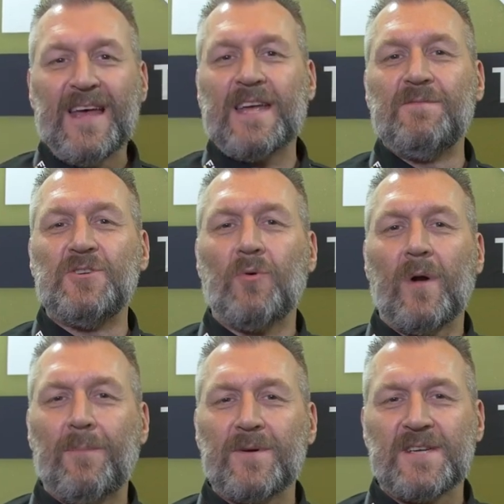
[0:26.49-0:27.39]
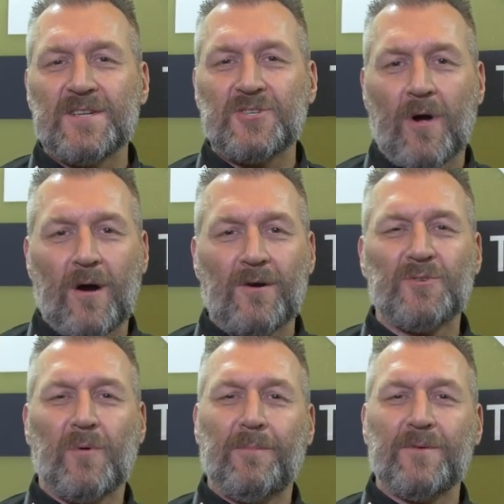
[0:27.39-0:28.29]
gives you 20% stronger,
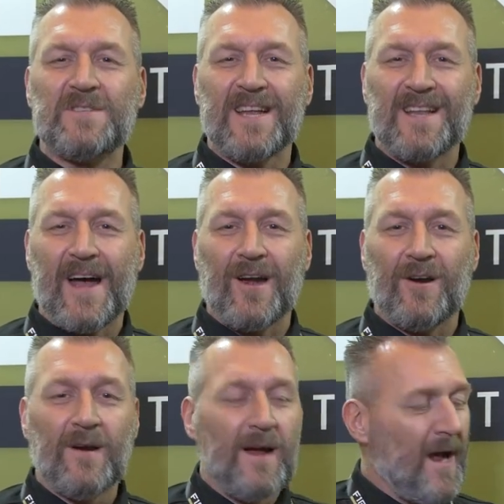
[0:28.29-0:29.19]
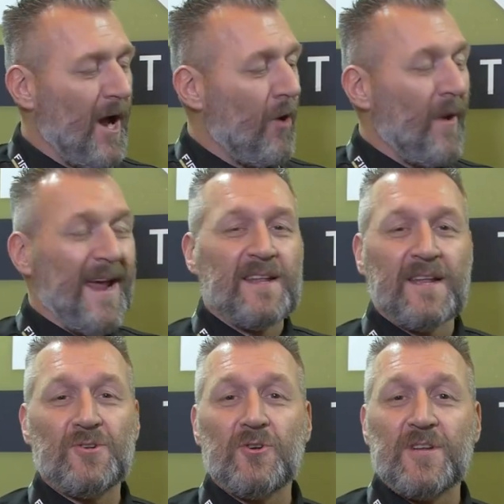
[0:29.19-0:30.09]
20% lighter weight
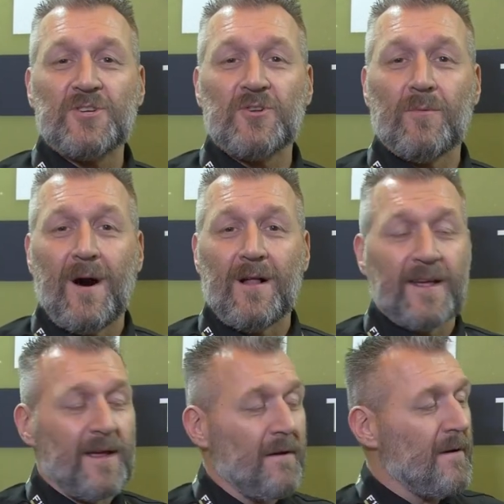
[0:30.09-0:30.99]
than traditional Molly.